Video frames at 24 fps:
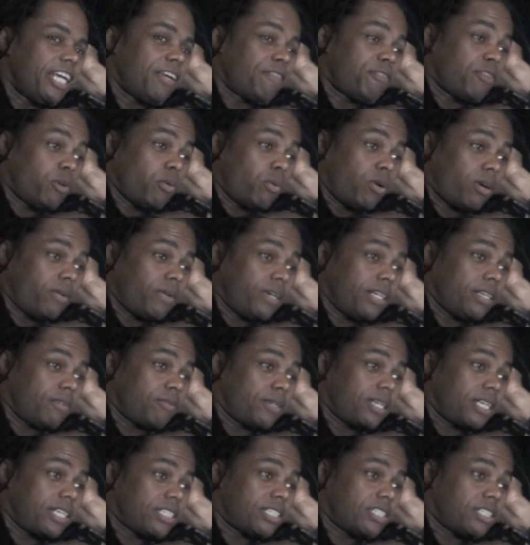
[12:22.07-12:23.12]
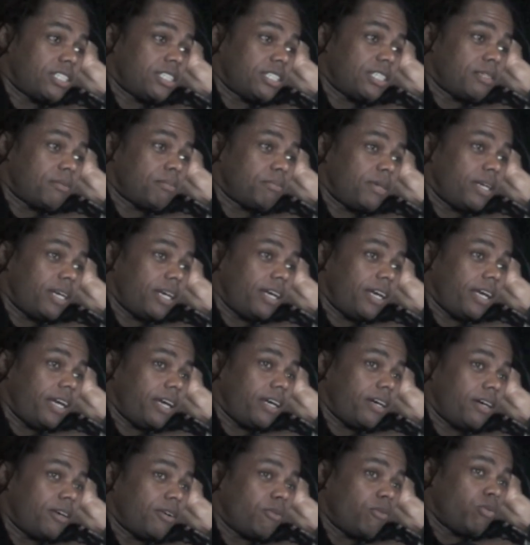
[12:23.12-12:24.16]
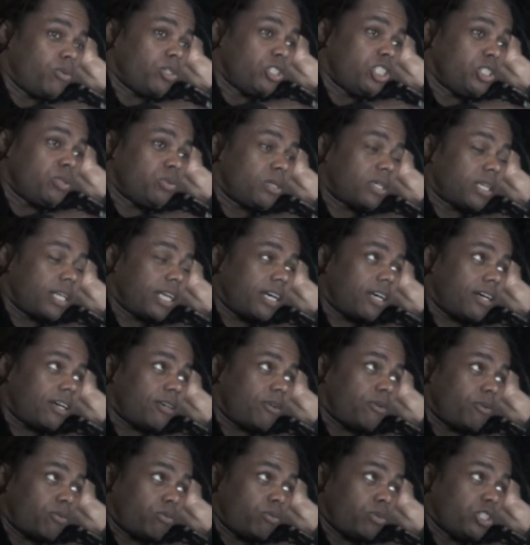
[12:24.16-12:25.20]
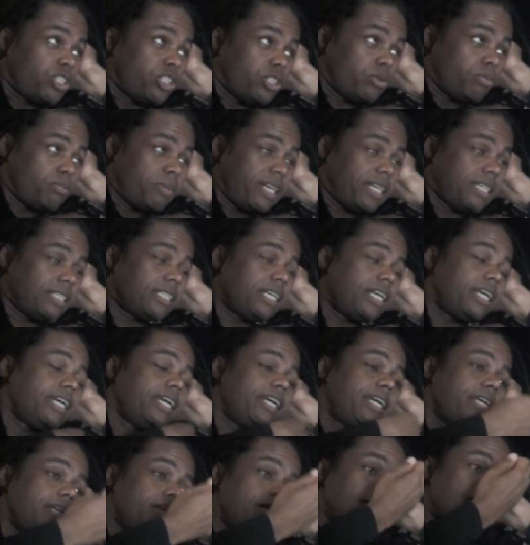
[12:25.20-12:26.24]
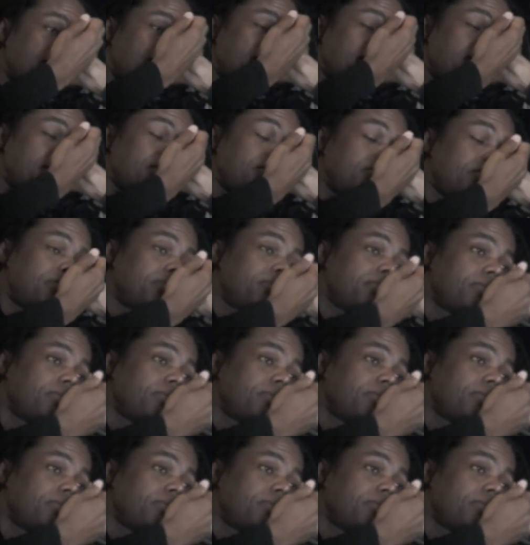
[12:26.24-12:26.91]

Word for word: If you are in a relationship, would you allow or would you maintain um,